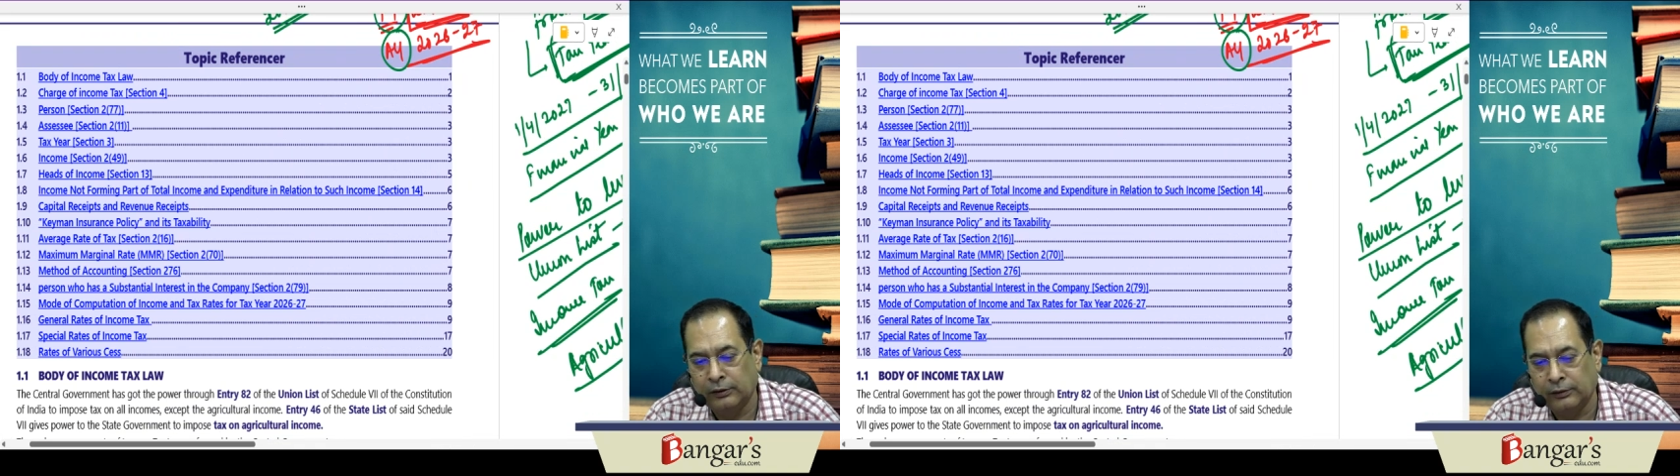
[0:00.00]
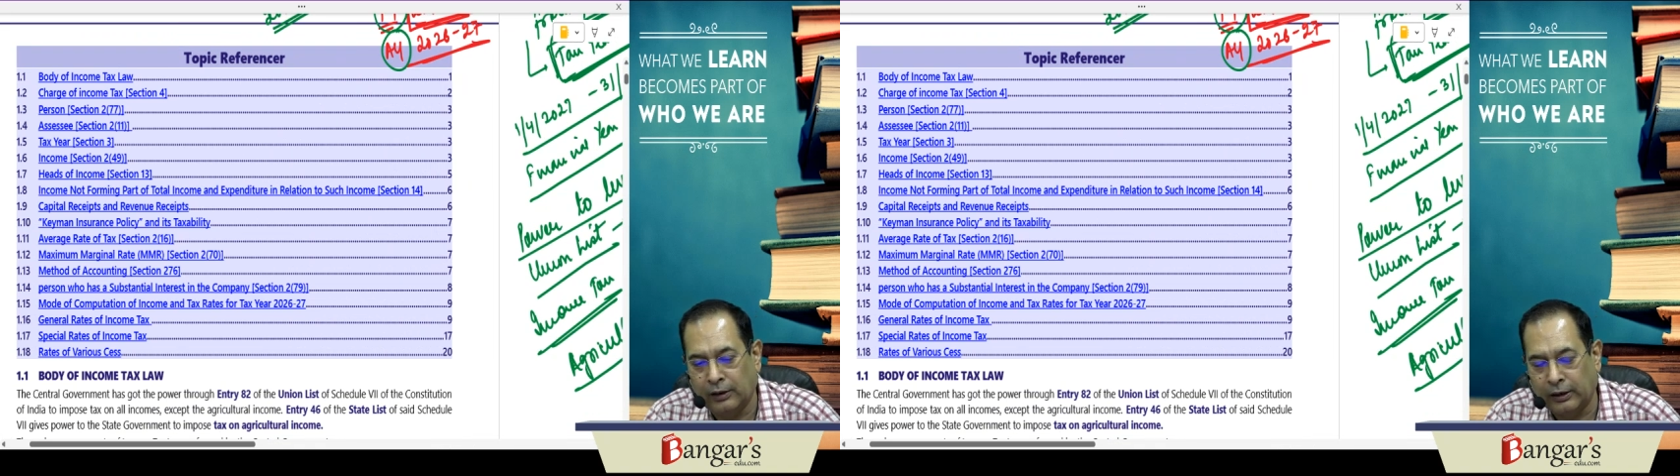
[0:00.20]

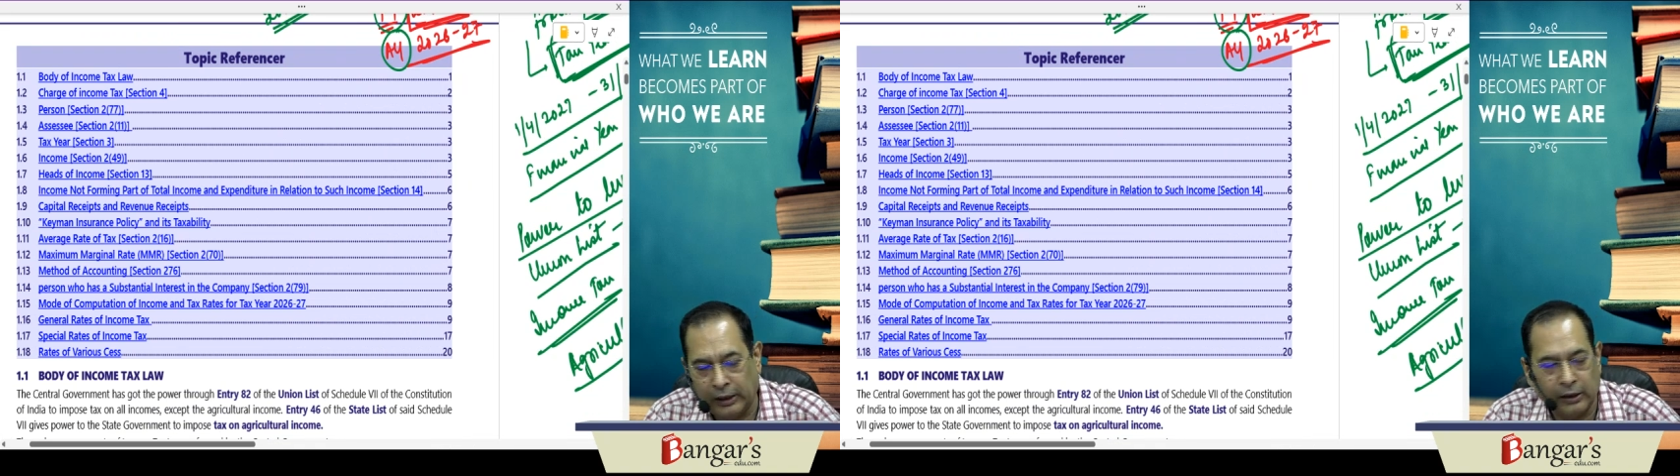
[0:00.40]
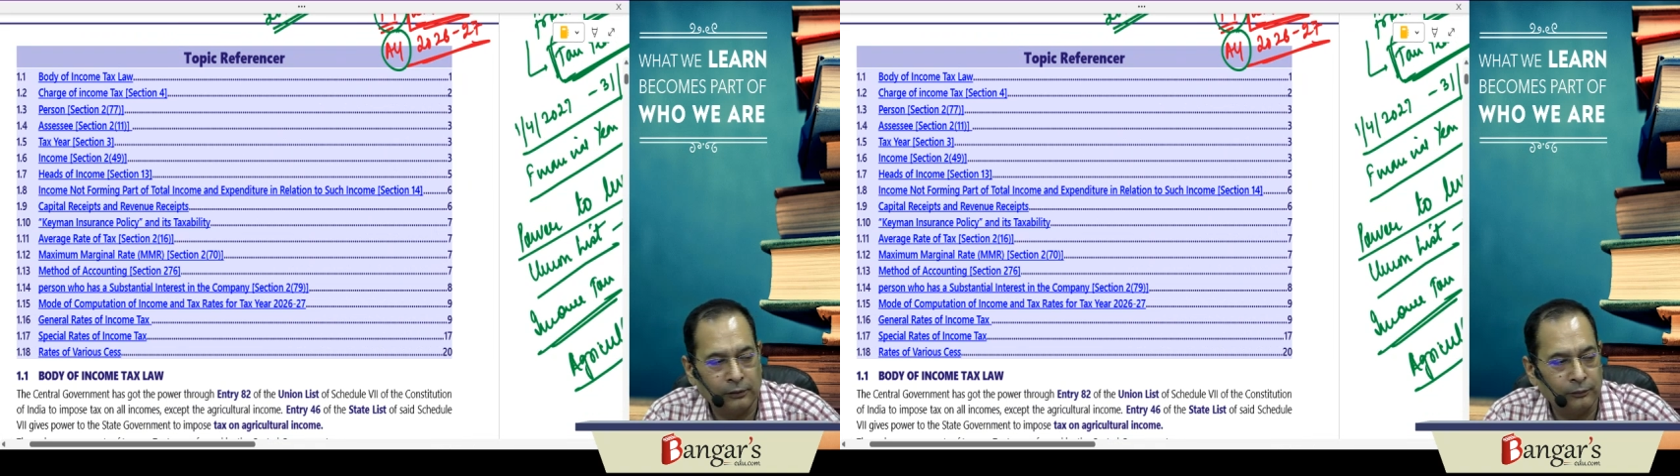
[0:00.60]

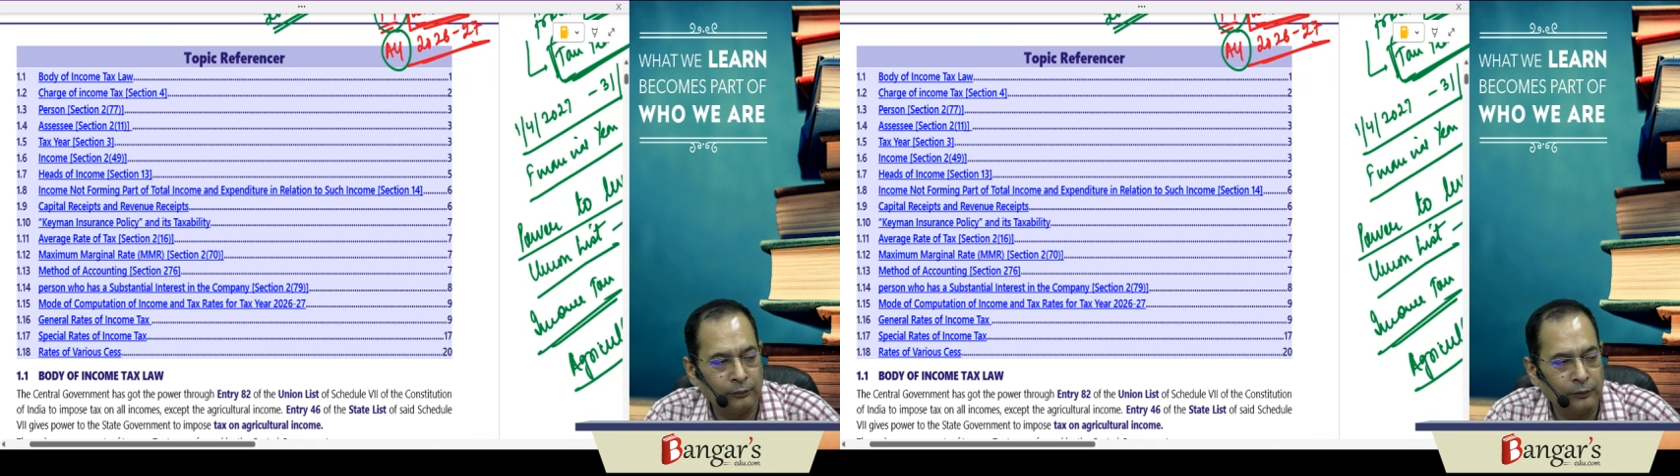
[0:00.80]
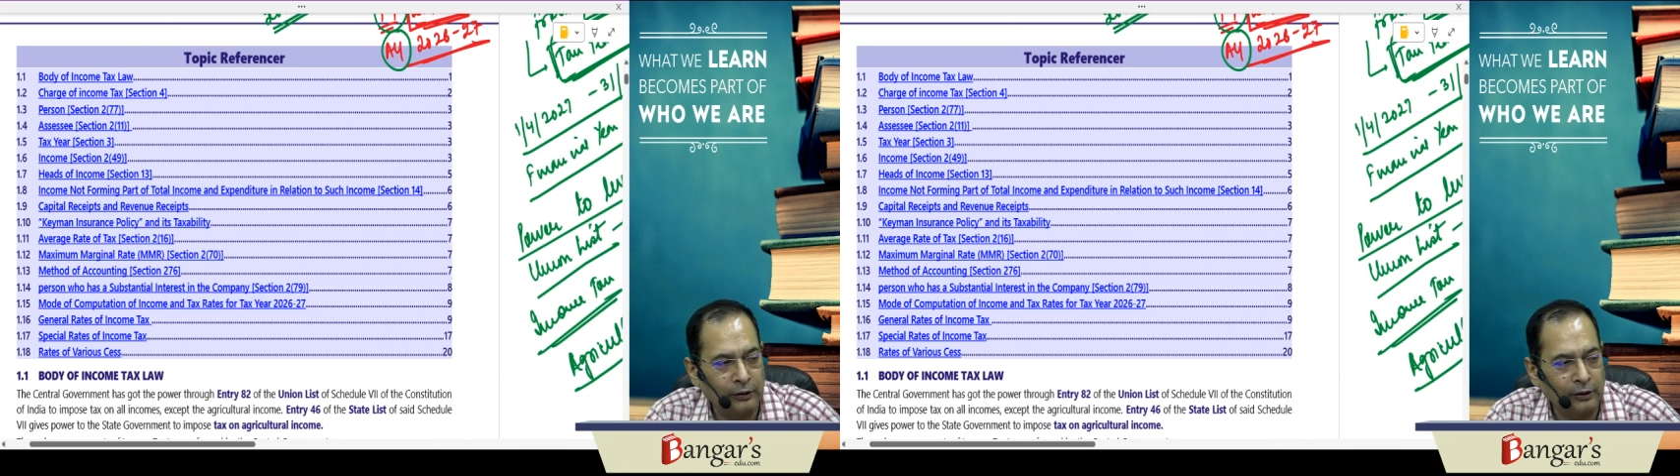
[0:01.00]
Again,
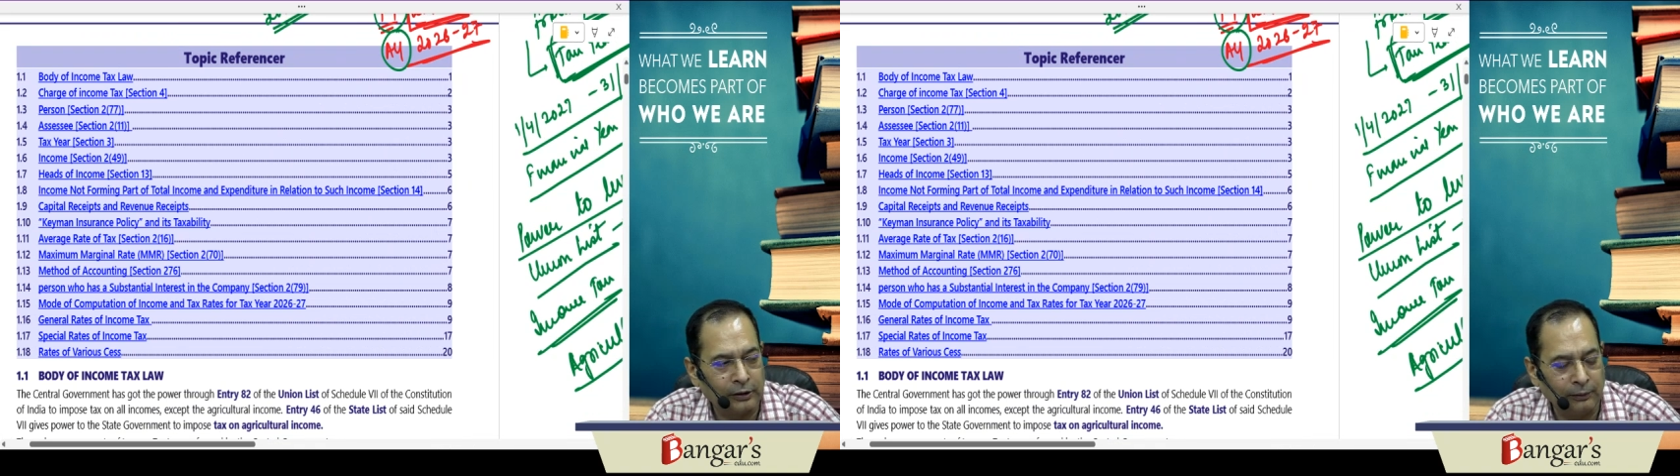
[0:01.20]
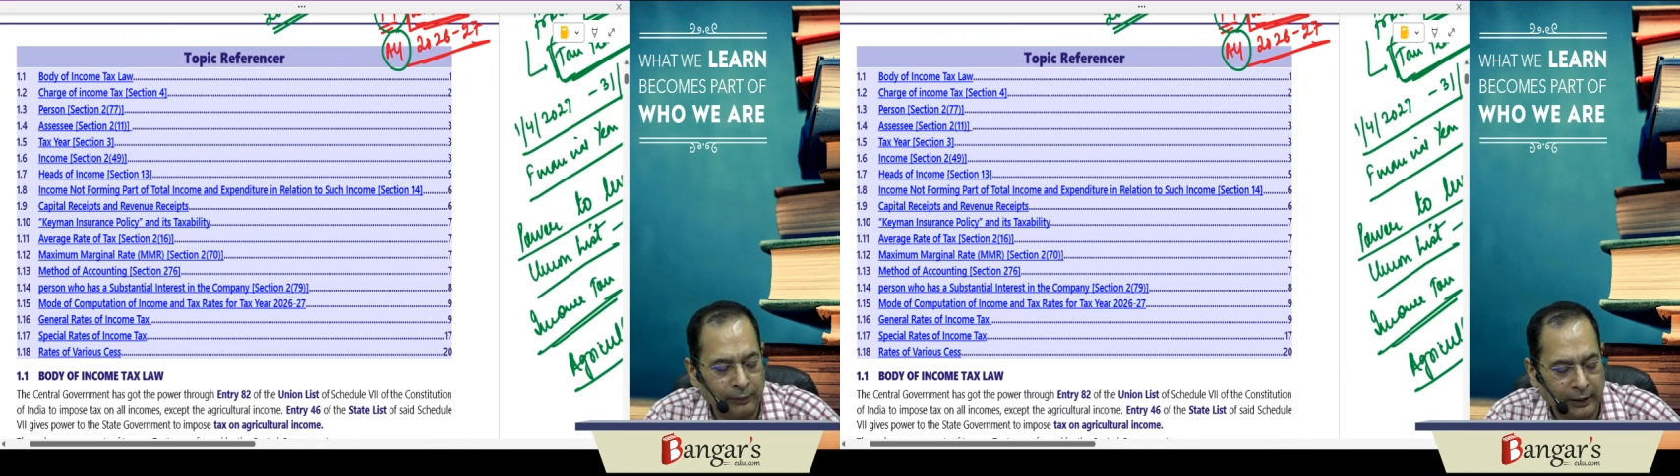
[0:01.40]

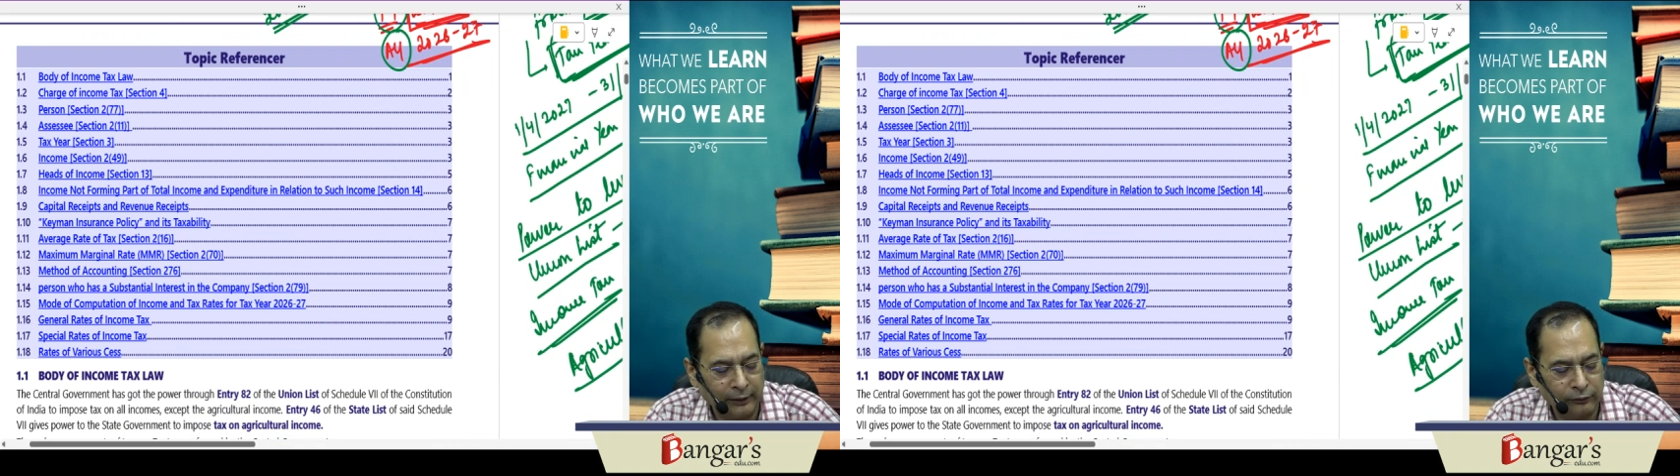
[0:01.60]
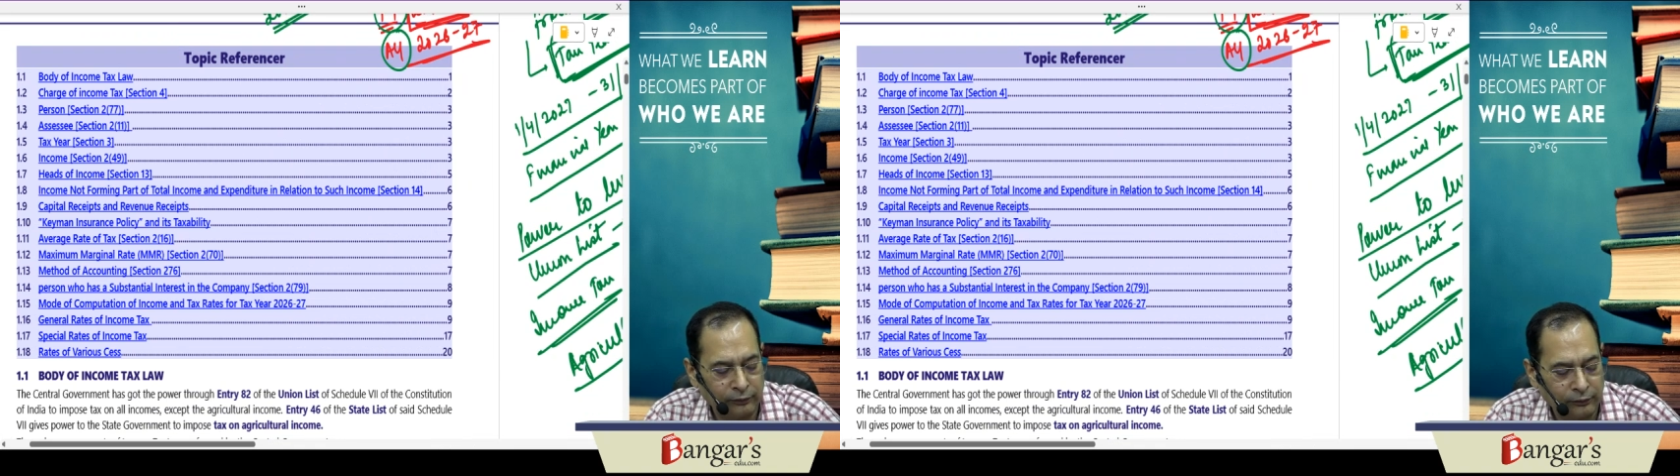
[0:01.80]
income tax